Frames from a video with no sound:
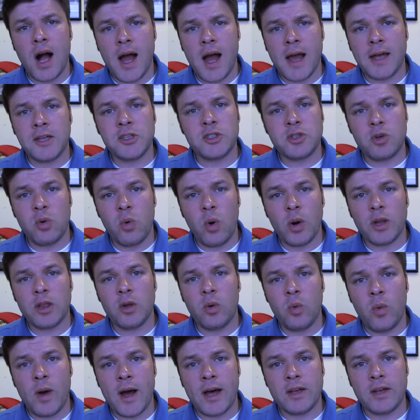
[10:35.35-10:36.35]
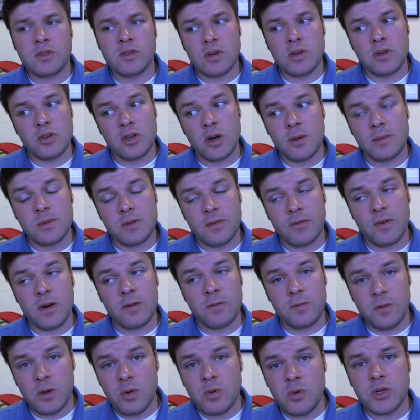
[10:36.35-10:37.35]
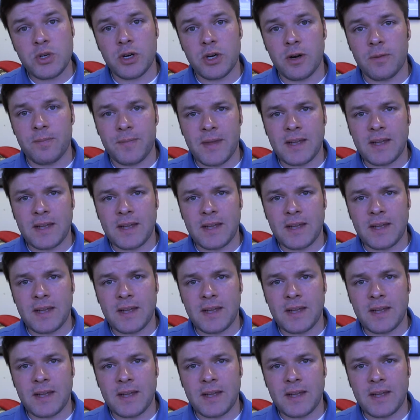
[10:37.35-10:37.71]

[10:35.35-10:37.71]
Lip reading: eyes toward the West in terms of our future.